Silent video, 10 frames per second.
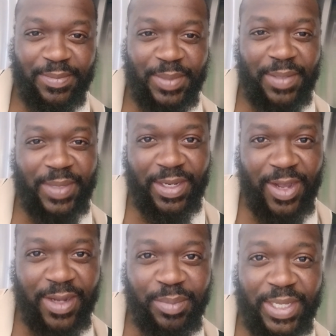May, may
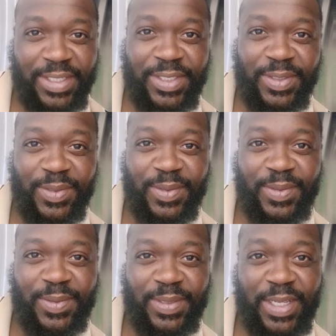God bless you
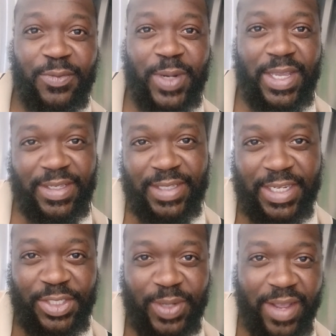in ways
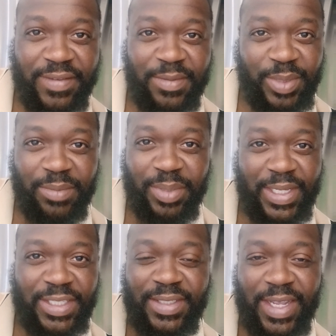that you haven't been
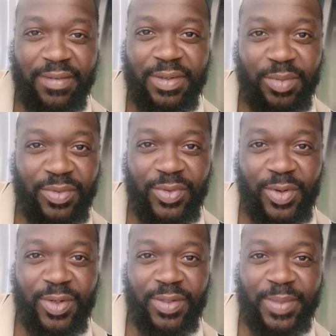blessed ever
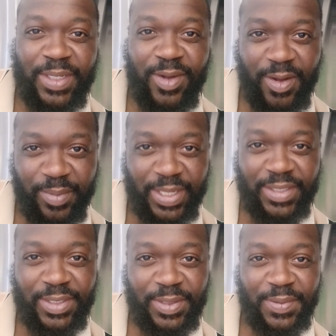before. May God
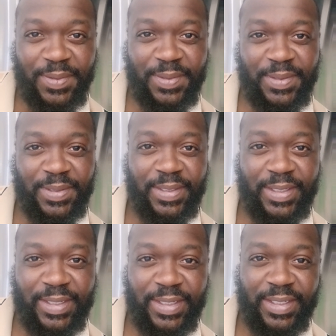bless you.
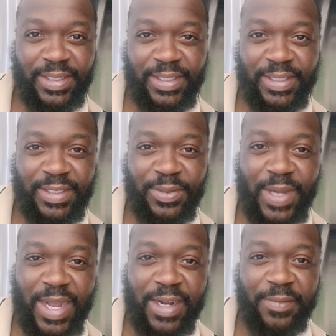You
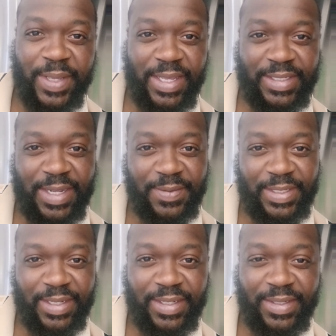Iron Man's out
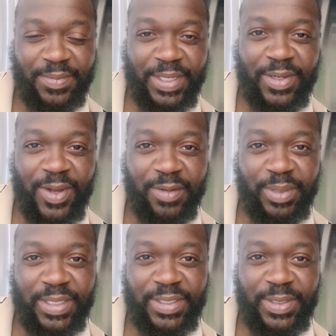there, may God
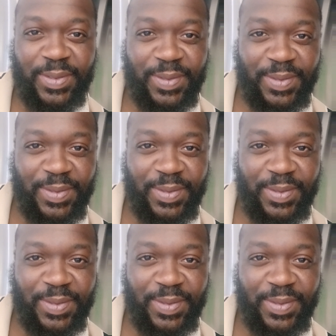bless you.